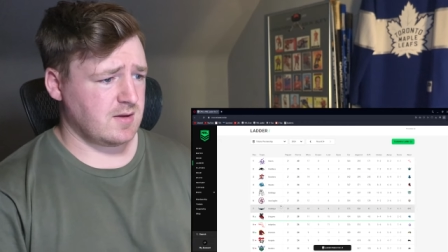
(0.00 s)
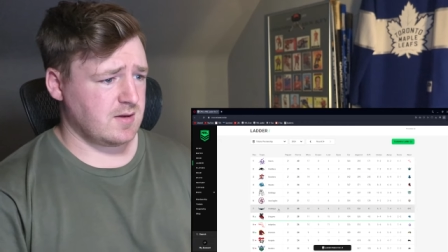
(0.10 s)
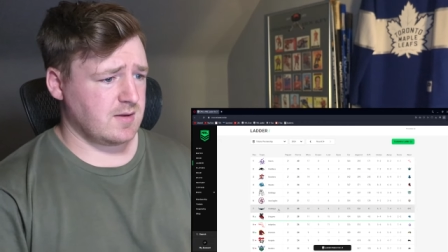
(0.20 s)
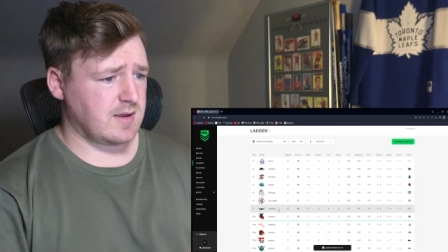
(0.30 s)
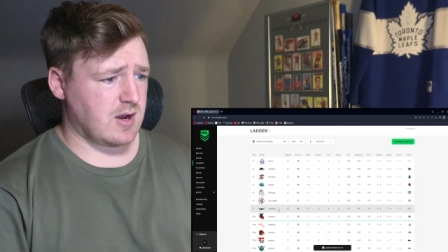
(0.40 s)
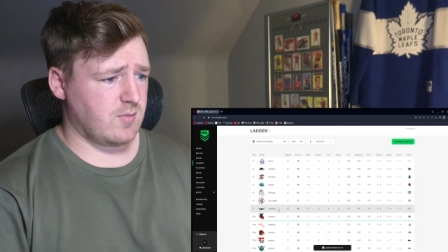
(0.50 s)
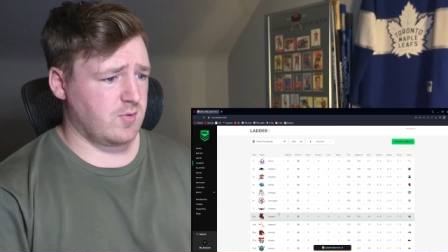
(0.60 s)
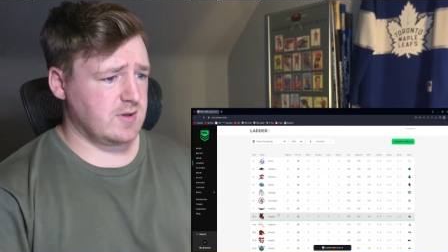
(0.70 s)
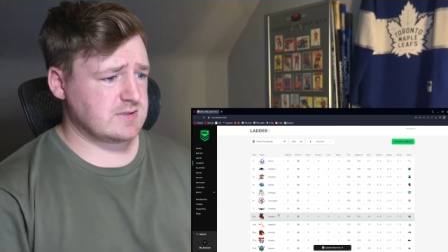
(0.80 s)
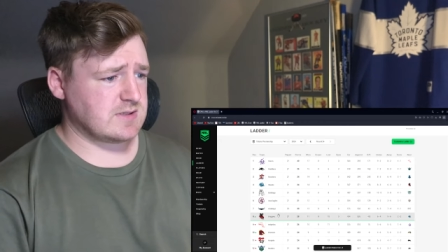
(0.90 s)

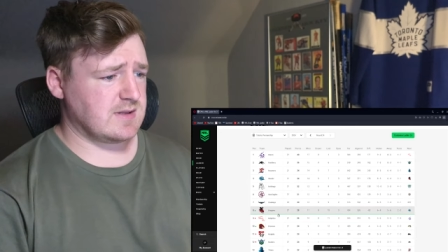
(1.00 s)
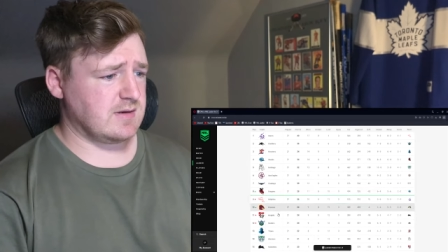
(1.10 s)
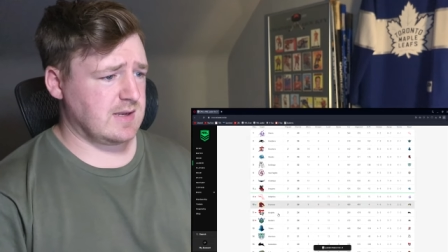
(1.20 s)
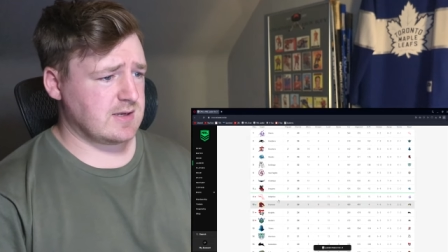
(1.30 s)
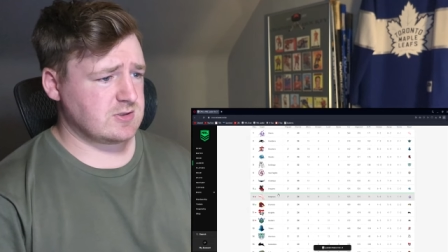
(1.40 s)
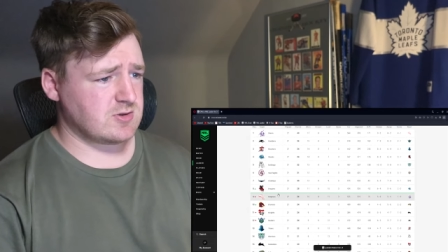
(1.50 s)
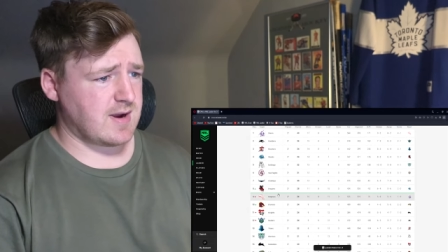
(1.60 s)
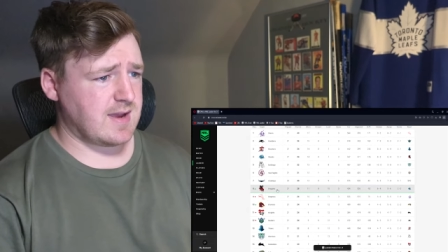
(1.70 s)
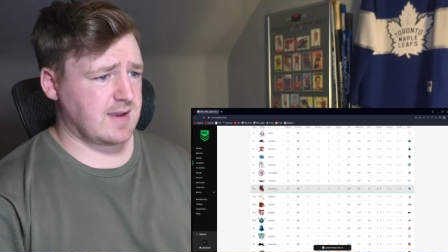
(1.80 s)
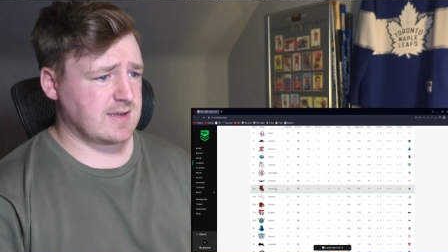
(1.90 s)
Cowboys, and then, yeah,
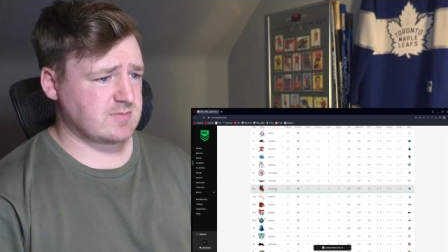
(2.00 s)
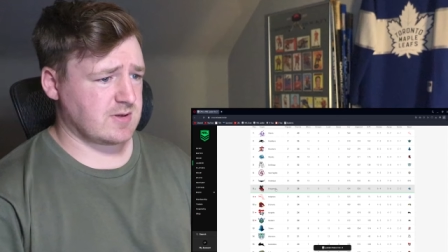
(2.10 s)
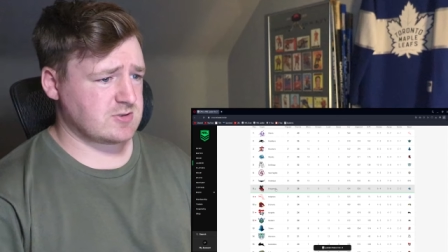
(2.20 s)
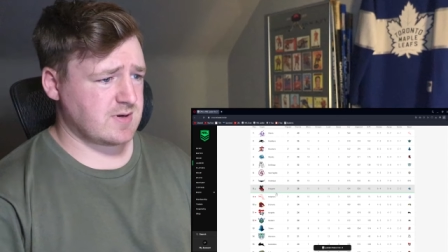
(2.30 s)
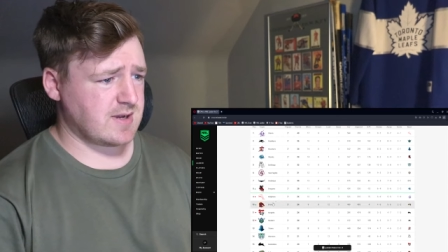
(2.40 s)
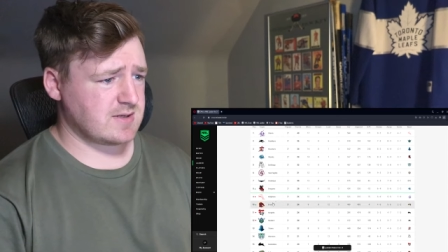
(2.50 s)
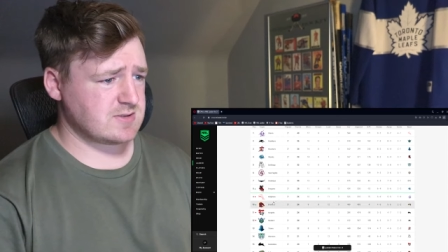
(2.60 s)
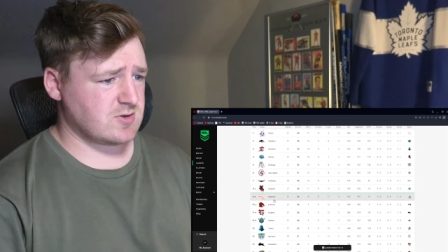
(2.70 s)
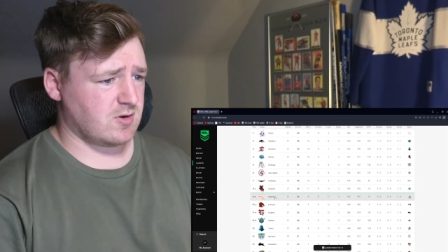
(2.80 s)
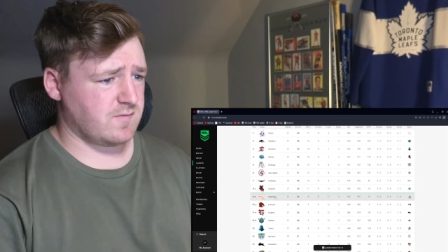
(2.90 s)
okay, so we got
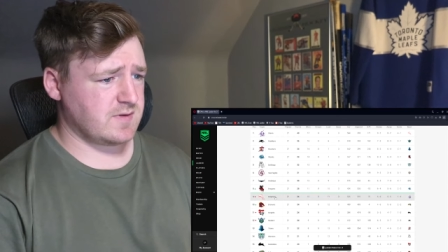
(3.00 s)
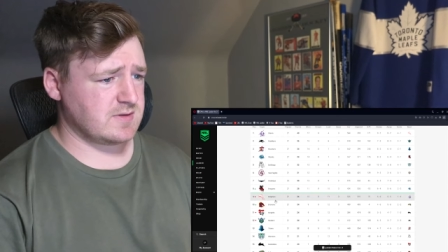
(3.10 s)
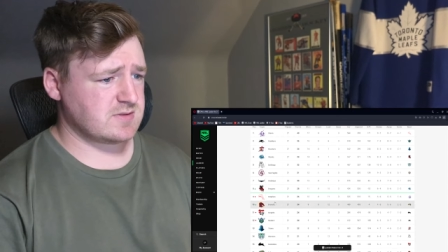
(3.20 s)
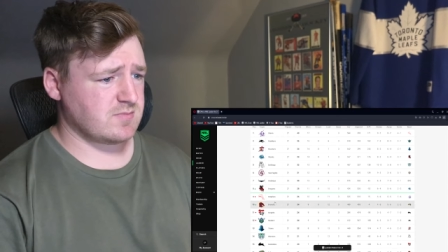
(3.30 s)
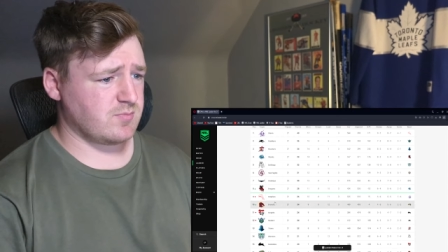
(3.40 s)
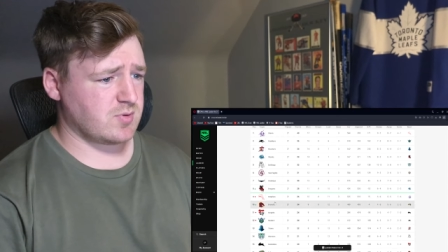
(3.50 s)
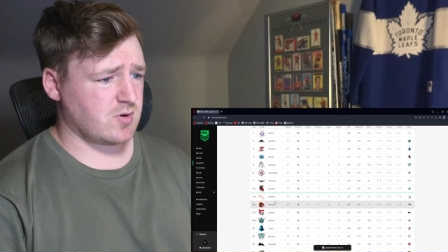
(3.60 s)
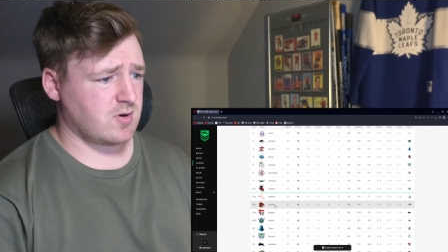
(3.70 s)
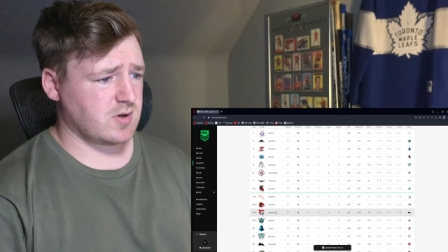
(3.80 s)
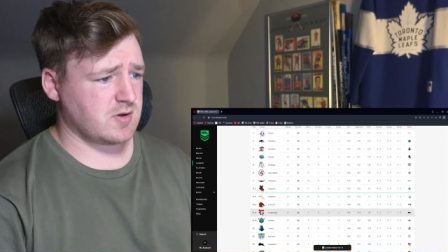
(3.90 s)
Dragons, Dolphins,
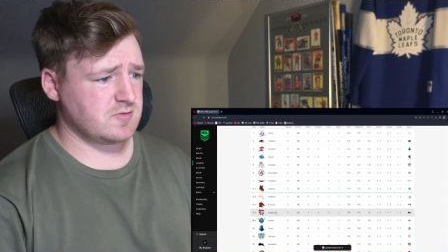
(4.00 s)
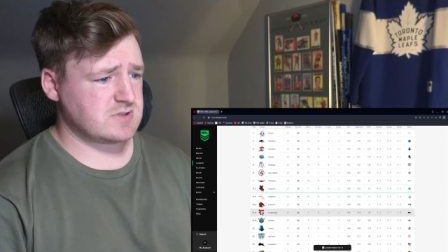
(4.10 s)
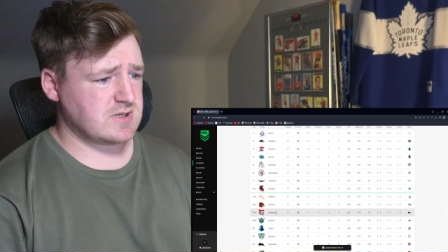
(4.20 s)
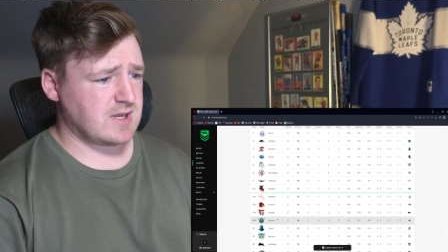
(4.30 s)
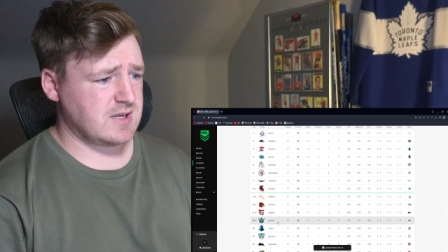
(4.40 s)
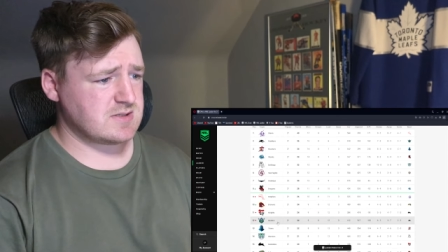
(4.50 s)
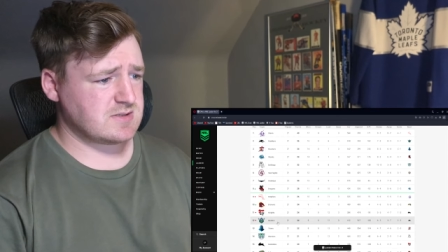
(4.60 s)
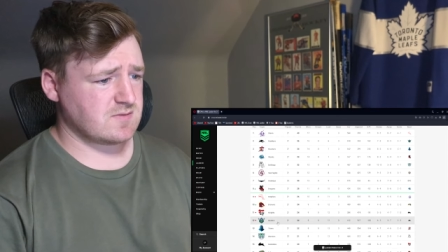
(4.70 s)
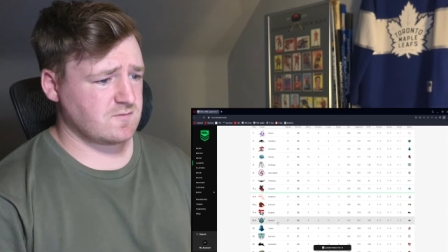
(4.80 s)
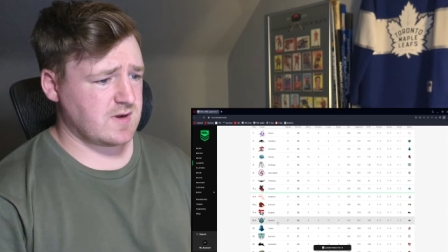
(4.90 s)
Broncos,
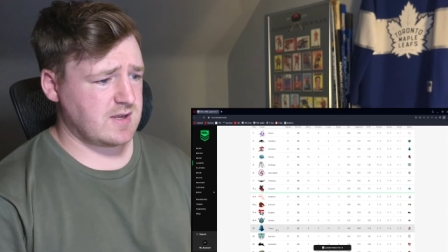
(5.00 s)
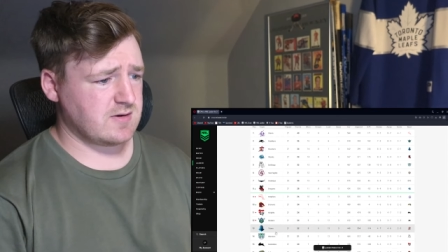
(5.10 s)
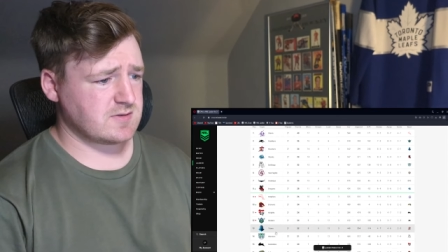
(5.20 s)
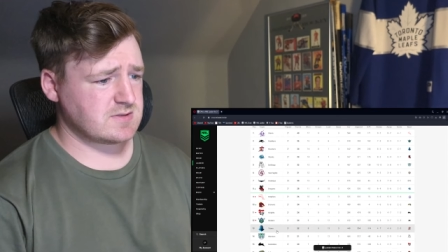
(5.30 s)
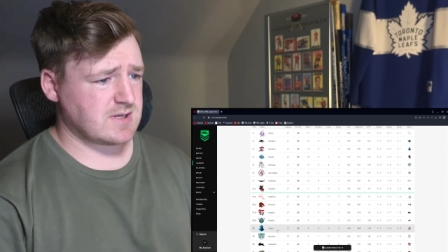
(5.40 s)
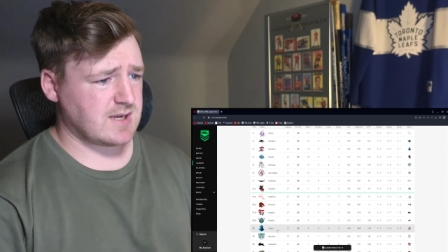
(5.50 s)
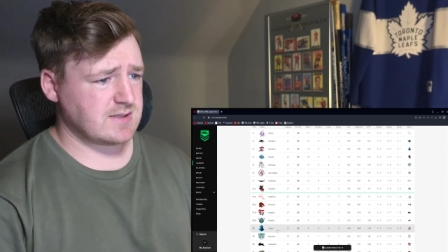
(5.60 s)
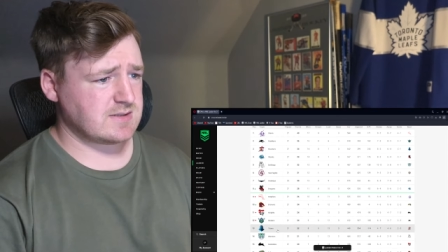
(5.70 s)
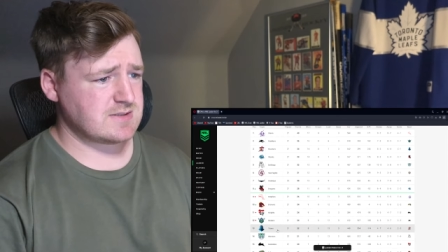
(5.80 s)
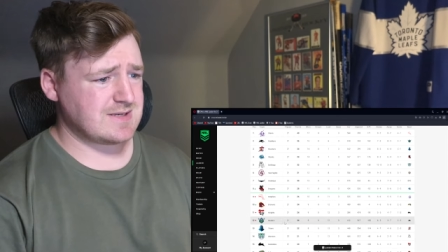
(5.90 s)
Knights, Raiders, Titans.